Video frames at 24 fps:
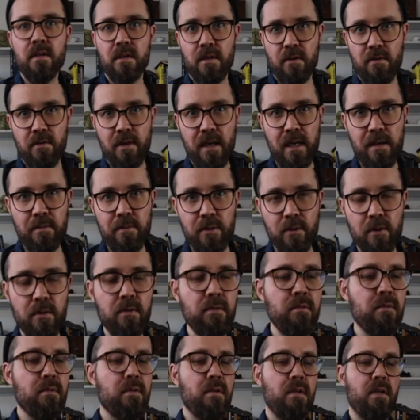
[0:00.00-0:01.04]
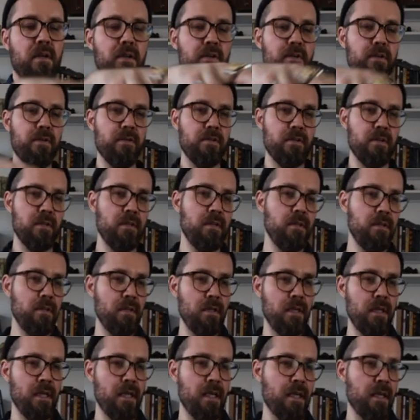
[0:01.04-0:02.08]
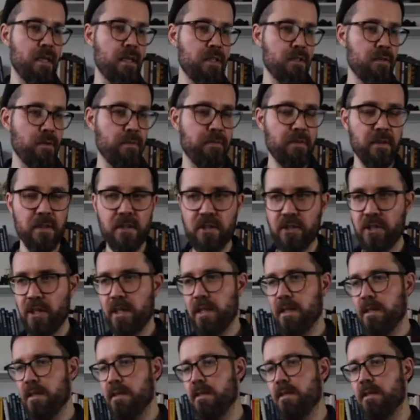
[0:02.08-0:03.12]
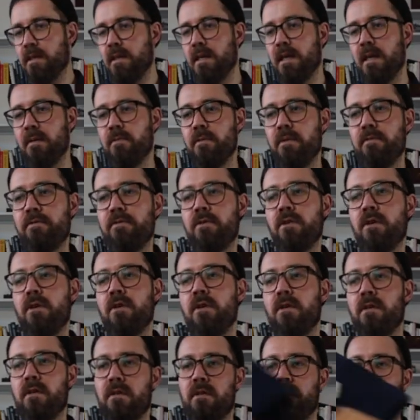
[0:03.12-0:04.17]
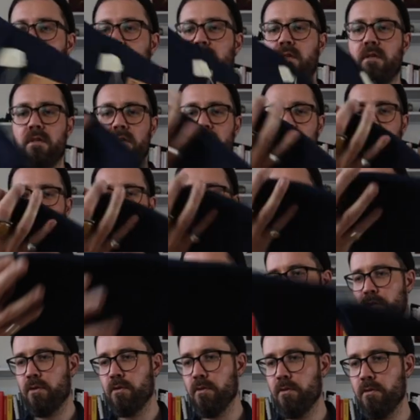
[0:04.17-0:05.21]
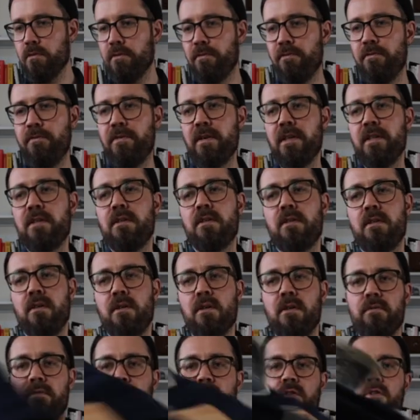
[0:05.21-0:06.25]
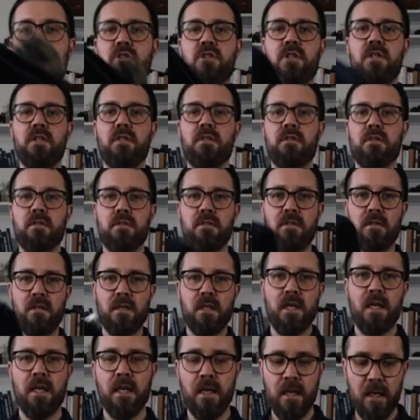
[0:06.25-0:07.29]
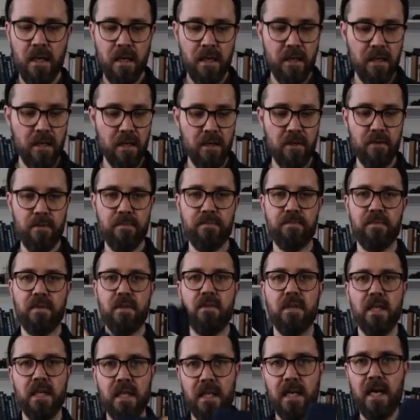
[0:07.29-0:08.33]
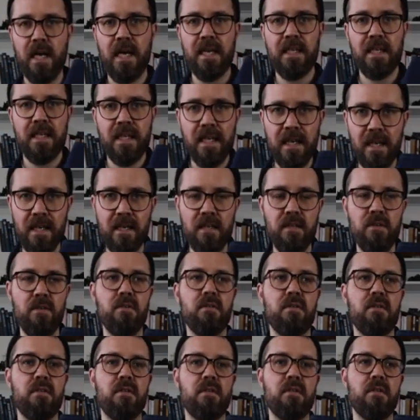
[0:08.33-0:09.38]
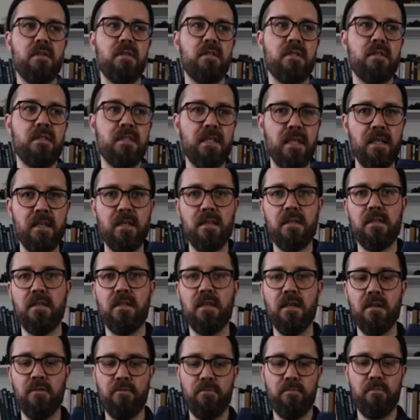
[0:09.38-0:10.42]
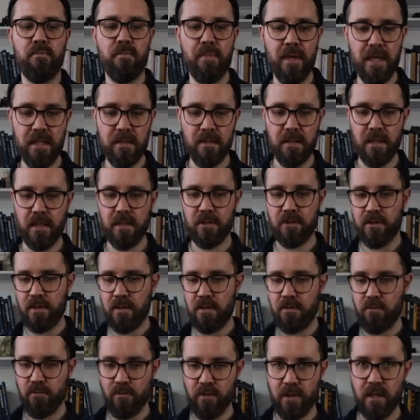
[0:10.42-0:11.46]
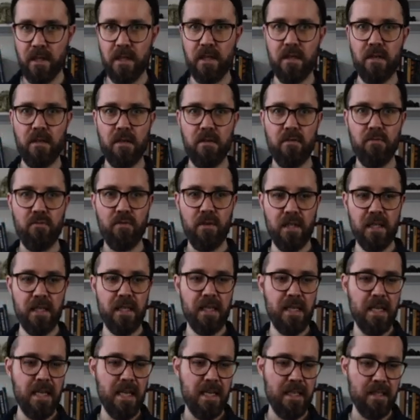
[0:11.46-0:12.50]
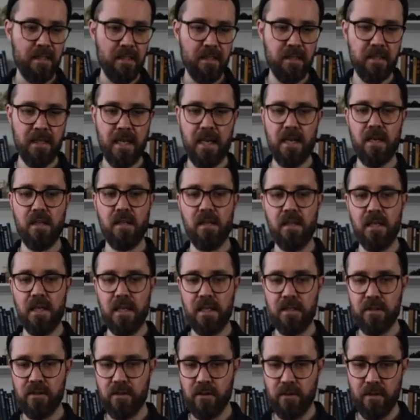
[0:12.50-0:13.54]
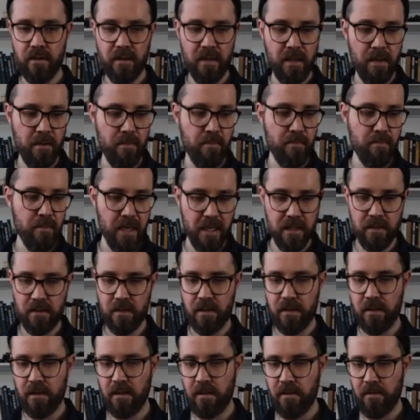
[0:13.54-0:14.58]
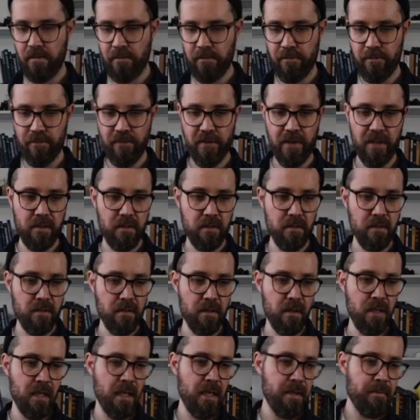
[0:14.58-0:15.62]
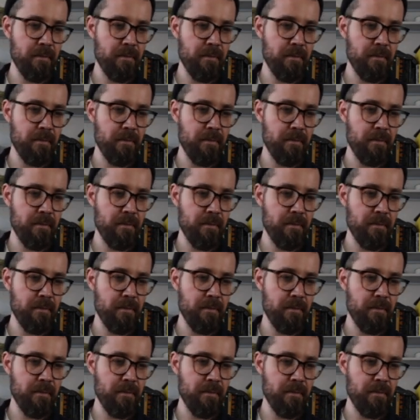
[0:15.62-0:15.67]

Carabo are using. So we've got the jacket and we've got the two fits of the jeans. Now, I cannot say this enough. Benzak just really, really excel at doing amazing fits.